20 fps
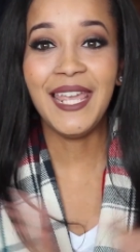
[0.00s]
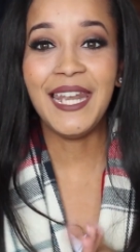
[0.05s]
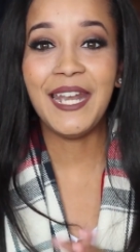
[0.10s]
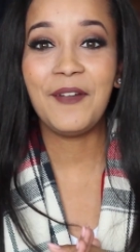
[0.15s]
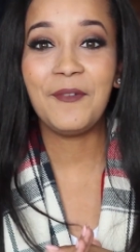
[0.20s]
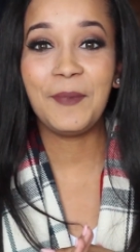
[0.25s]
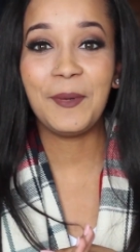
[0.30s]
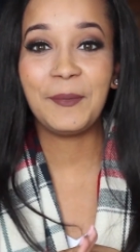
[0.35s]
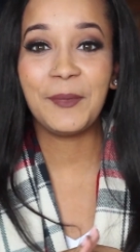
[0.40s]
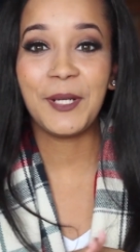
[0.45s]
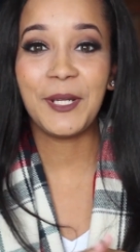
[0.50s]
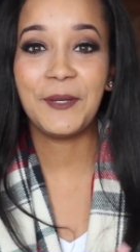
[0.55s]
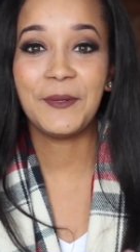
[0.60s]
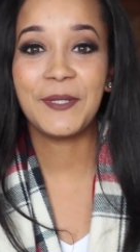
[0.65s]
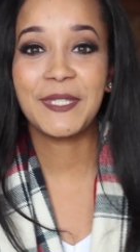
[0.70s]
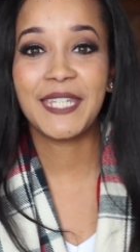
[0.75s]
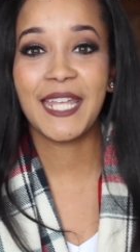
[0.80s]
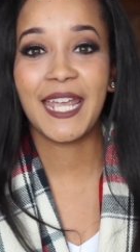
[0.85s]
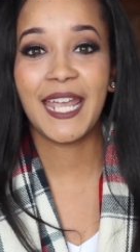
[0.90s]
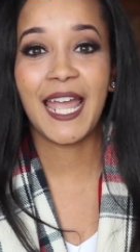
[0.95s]
and I remember he
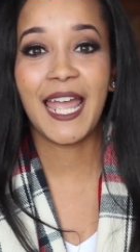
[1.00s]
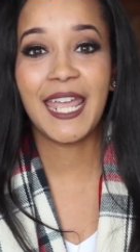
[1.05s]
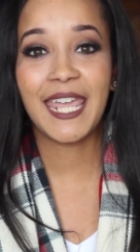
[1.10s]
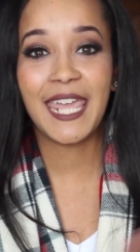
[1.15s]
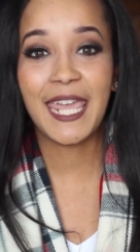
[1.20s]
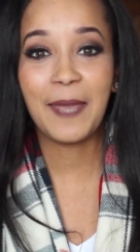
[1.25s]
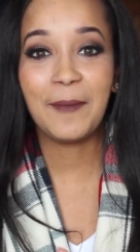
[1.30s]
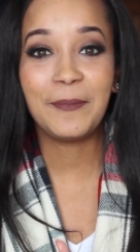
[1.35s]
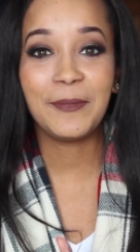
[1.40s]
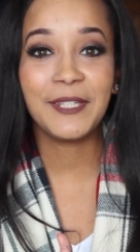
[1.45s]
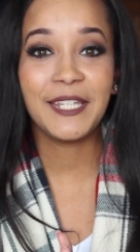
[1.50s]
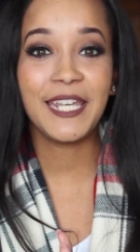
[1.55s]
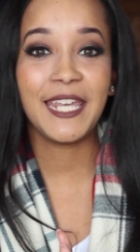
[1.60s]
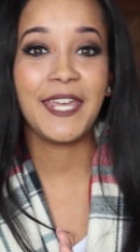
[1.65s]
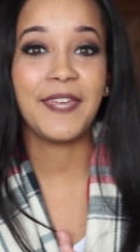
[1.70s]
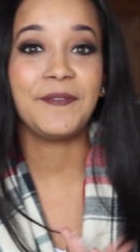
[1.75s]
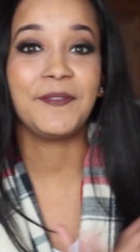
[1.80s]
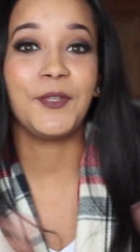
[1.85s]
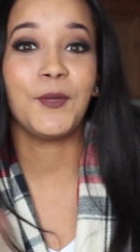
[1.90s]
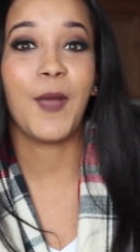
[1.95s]
was like, I can't
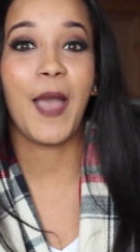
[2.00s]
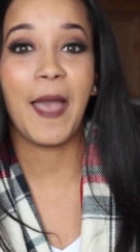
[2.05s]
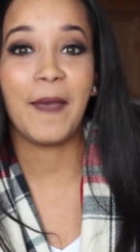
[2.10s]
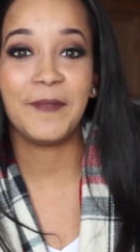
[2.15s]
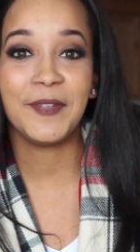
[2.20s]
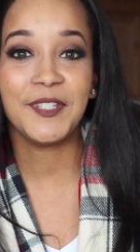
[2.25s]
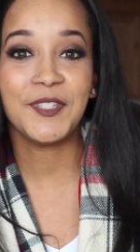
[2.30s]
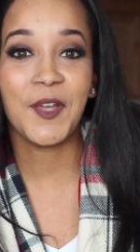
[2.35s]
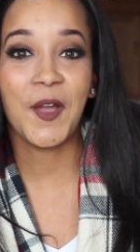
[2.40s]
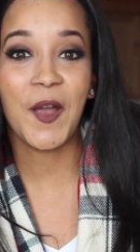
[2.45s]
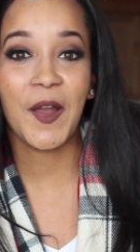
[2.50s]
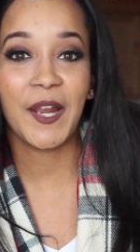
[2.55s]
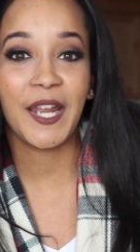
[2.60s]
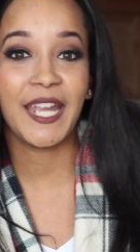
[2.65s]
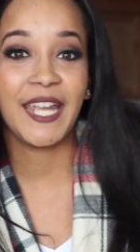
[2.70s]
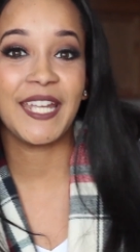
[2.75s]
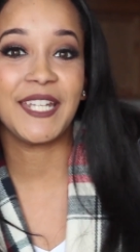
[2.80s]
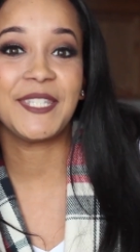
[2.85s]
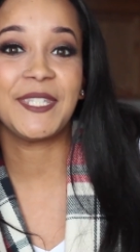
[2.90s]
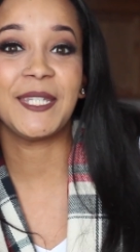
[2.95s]
believe you had me
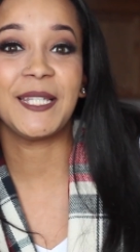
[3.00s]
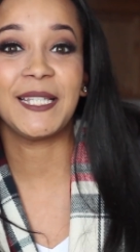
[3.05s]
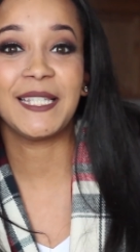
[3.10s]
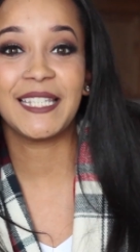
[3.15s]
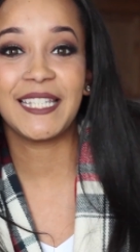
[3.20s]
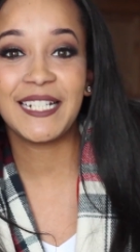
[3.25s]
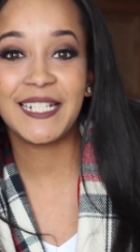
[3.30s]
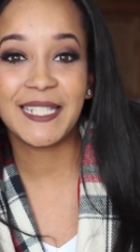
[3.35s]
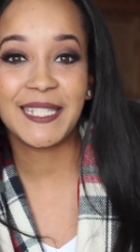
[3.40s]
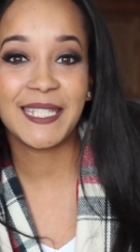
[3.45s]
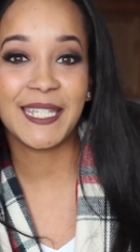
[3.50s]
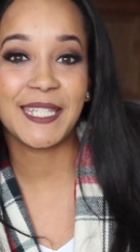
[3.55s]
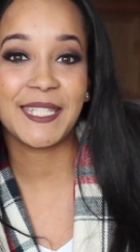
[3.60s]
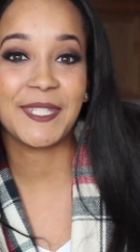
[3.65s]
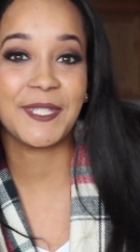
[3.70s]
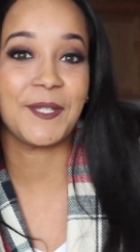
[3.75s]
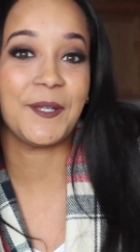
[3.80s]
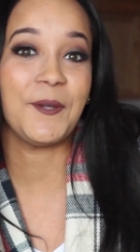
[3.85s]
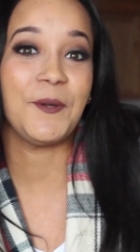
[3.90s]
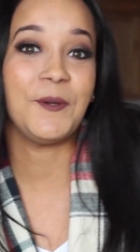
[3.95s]
talking to the little
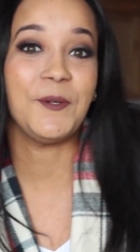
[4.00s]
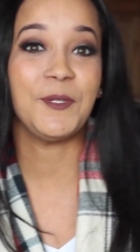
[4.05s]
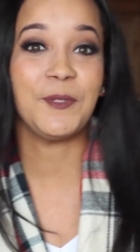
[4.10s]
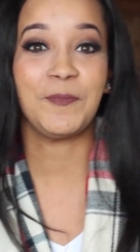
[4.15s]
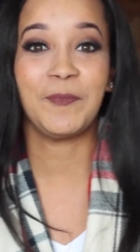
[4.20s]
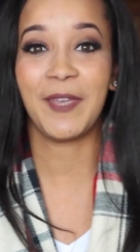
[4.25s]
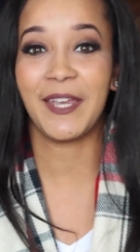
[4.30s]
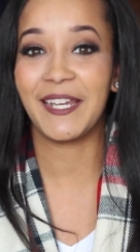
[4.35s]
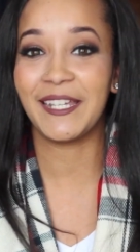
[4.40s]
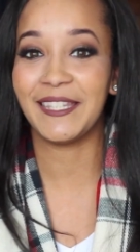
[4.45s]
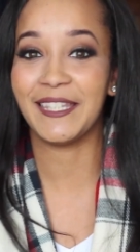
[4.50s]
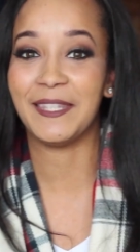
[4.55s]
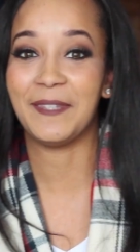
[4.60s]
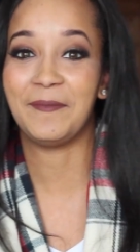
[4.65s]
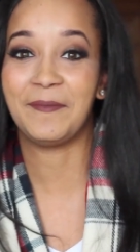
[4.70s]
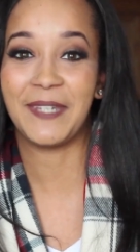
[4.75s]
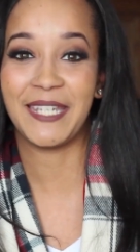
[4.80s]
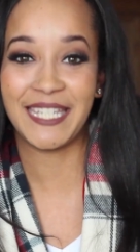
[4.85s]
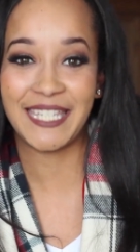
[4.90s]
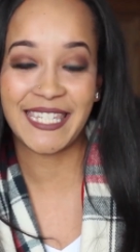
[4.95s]
sister who's bigger than the
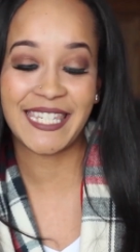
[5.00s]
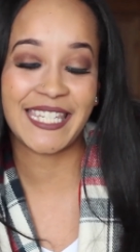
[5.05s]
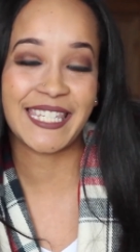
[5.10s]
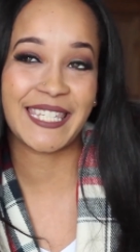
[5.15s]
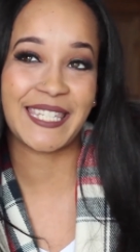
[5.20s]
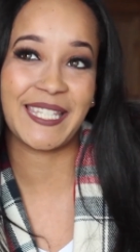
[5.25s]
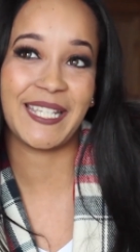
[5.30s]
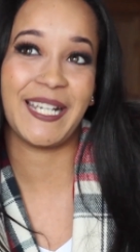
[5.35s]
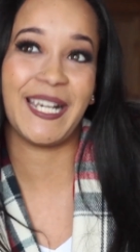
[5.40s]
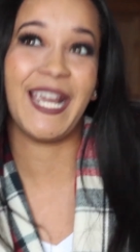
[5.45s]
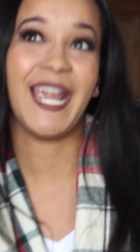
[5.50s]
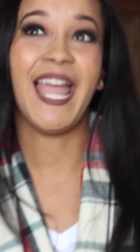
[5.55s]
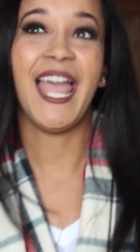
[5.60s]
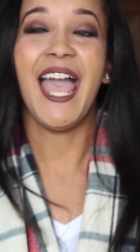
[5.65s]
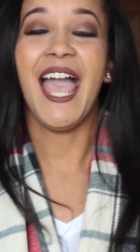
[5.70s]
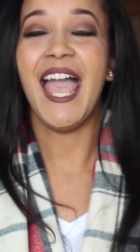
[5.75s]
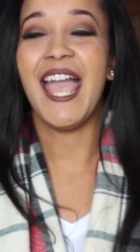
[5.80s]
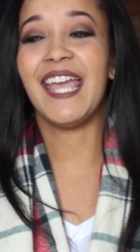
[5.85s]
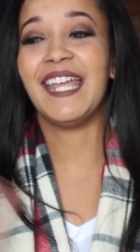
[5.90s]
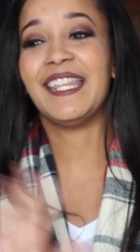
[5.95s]
big sister.
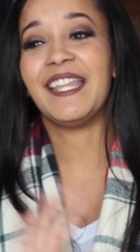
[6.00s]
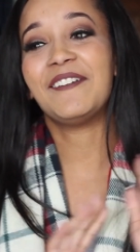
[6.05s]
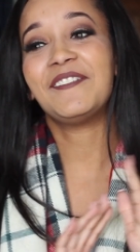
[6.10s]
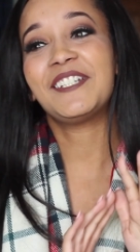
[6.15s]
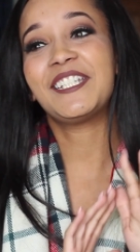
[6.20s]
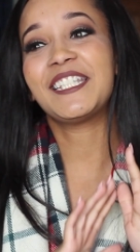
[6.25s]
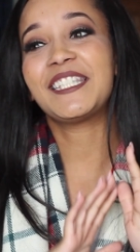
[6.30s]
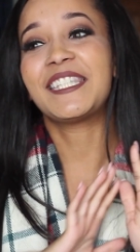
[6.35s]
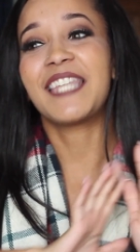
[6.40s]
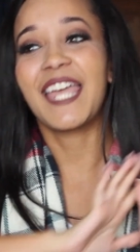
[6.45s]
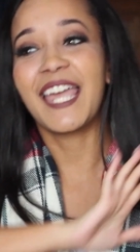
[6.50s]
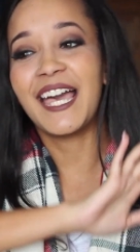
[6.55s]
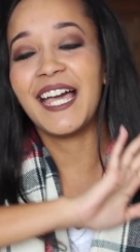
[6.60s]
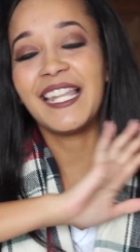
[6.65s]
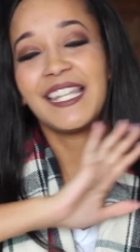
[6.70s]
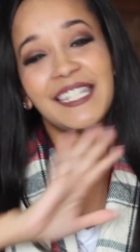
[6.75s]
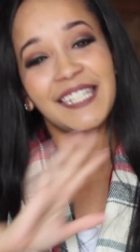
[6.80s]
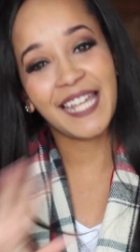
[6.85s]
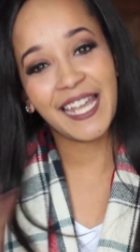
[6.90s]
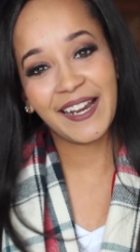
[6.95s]
And that was just like
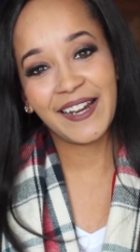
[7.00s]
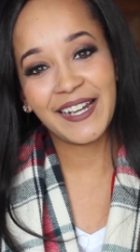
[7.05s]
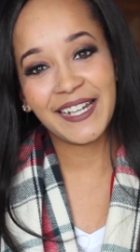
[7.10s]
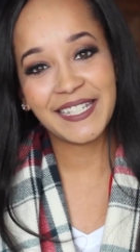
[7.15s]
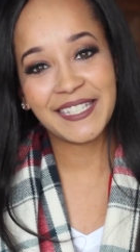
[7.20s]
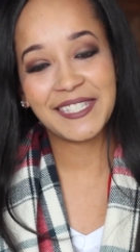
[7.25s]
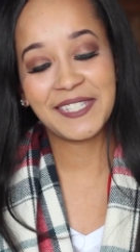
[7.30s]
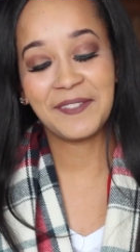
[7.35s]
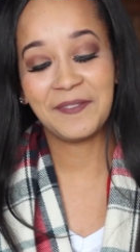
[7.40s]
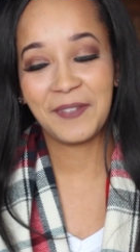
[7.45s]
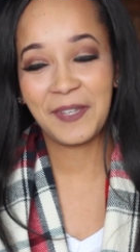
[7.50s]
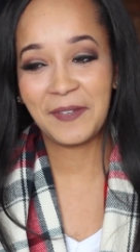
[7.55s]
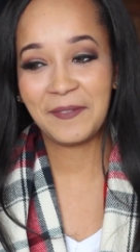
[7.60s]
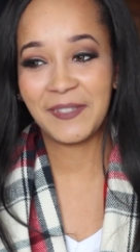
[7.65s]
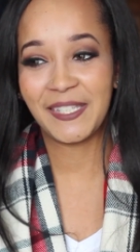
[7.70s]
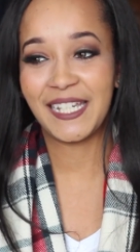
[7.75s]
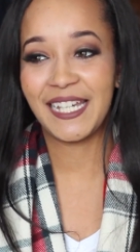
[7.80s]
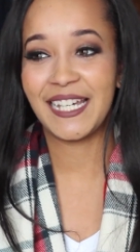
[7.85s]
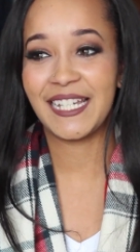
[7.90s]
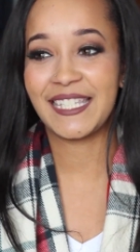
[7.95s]
hilarious to me,
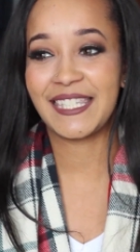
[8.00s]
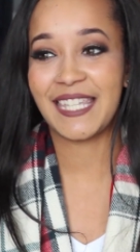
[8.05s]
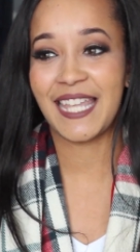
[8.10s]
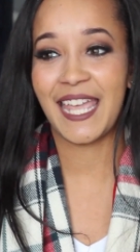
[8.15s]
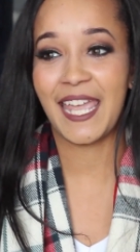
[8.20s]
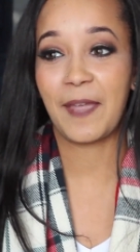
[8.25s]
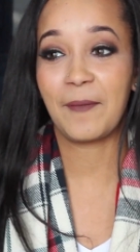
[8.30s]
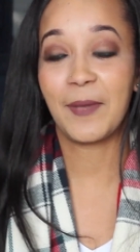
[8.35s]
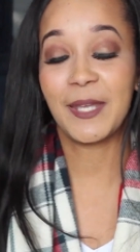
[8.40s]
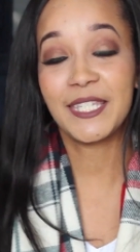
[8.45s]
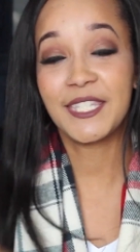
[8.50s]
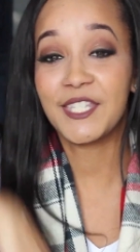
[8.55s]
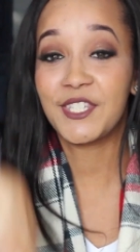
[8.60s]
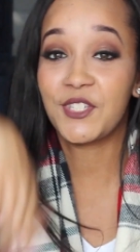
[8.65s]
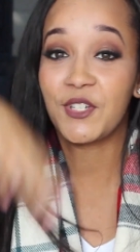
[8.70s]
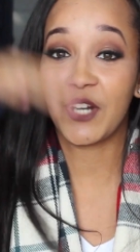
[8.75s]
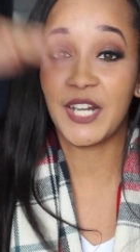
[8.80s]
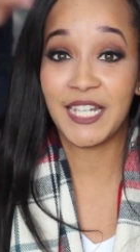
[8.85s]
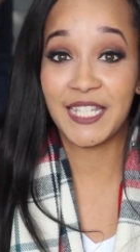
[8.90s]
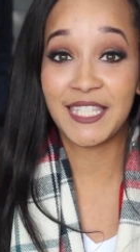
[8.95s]
because like my
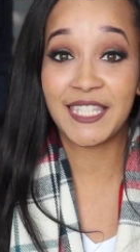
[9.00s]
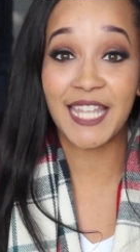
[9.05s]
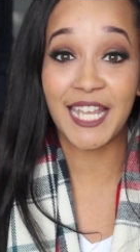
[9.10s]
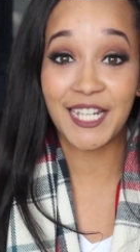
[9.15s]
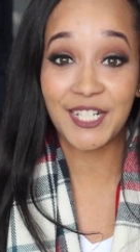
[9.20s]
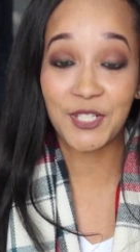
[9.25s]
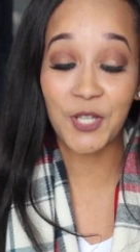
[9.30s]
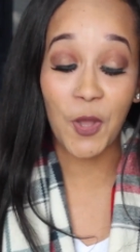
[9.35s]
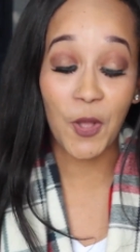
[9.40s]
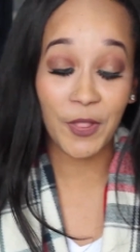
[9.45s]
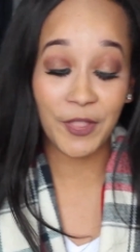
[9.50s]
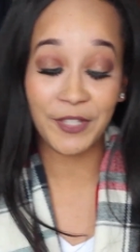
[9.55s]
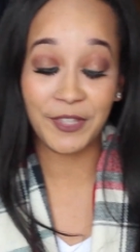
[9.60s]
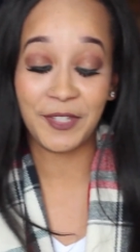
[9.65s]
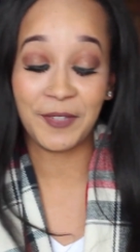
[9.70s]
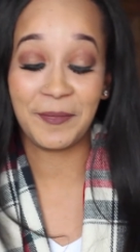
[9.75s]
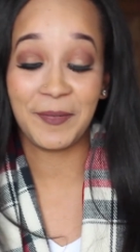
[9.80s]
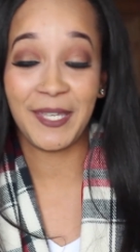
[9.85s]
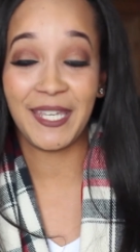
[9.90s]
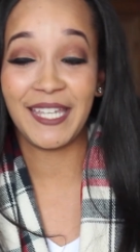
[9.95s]
sister is like taller
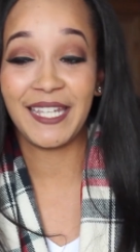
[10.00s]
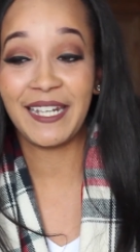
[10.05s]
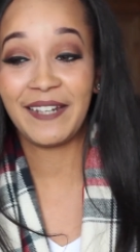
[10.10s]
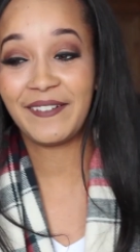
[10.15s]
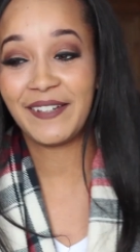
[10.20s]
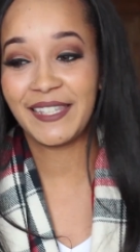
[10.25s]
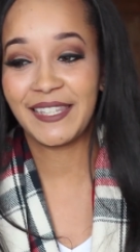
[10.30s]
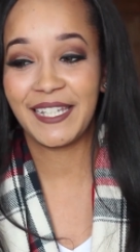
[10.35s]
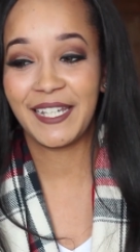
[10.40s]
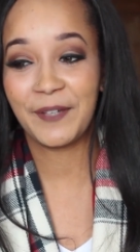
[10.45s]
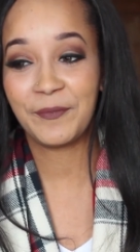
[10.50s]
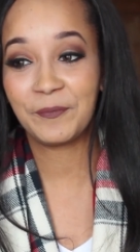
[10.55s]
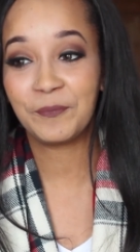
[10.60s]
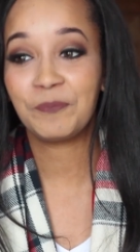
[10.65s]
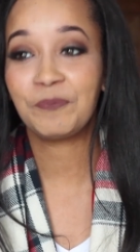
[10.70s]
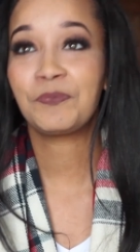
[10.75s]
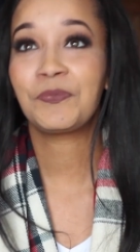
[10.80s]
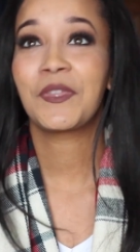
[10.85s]
than me and everything.